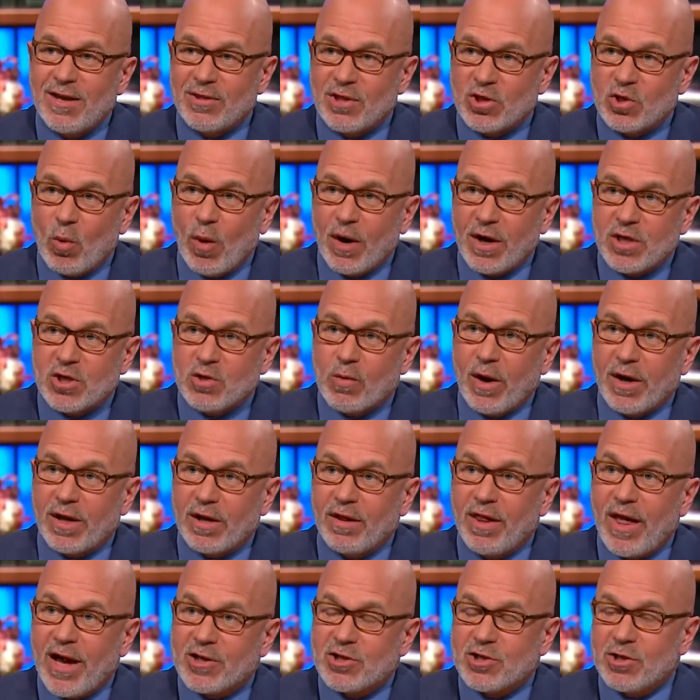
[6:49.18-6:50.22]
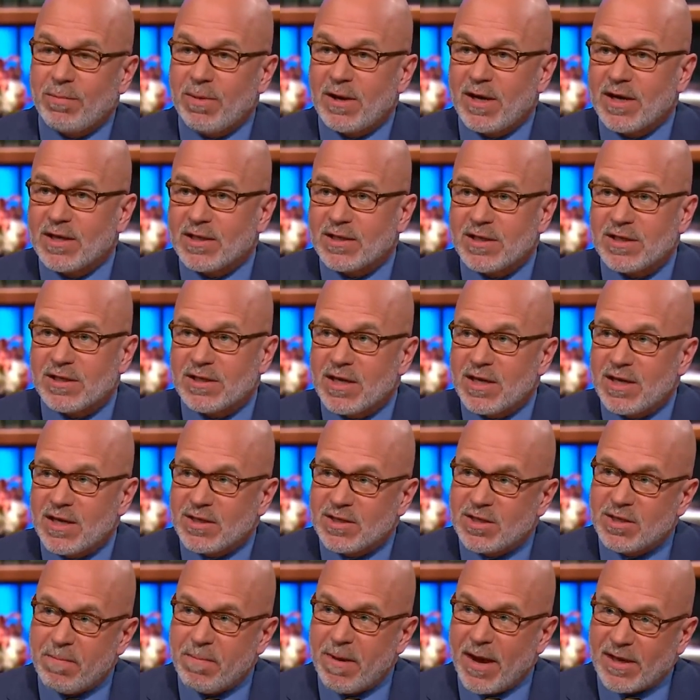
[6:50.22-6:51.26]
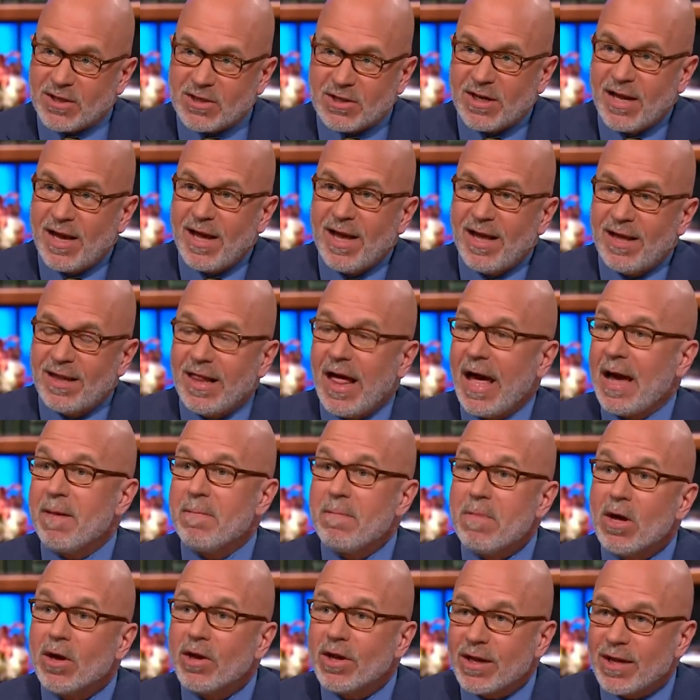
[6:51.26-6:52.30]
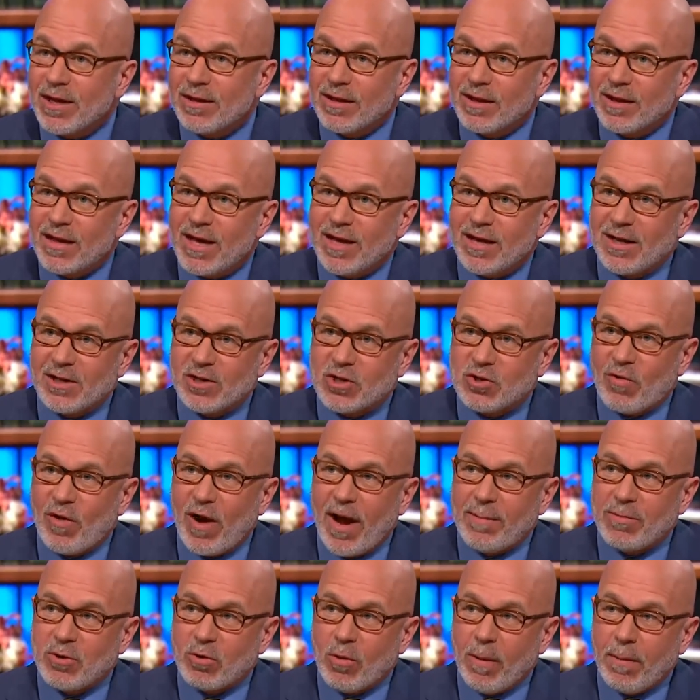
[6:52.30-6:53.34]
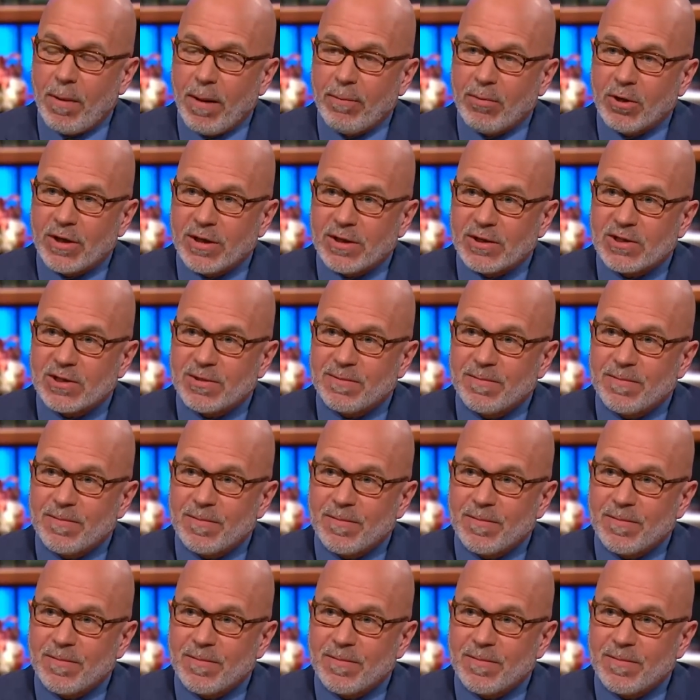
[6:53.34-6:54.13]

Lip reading: in the 2020 election because he's the best liability that they can ascribe to Republicans.